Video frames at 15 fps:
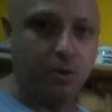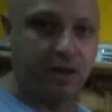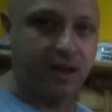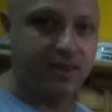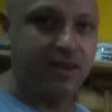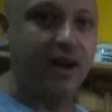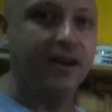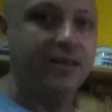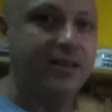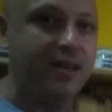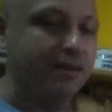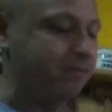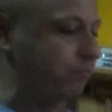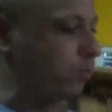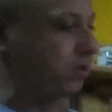get the
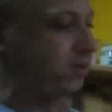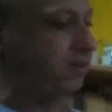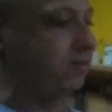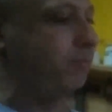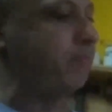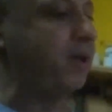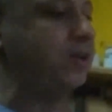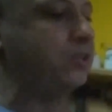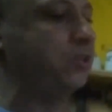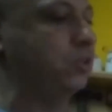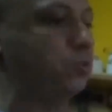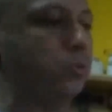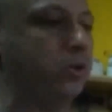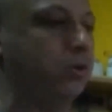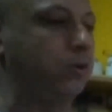idea of what the
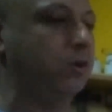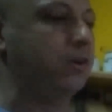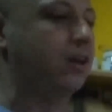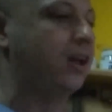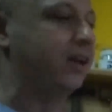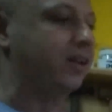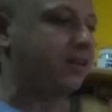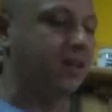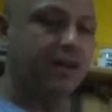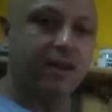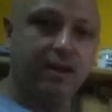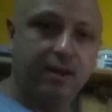dimensions would look like.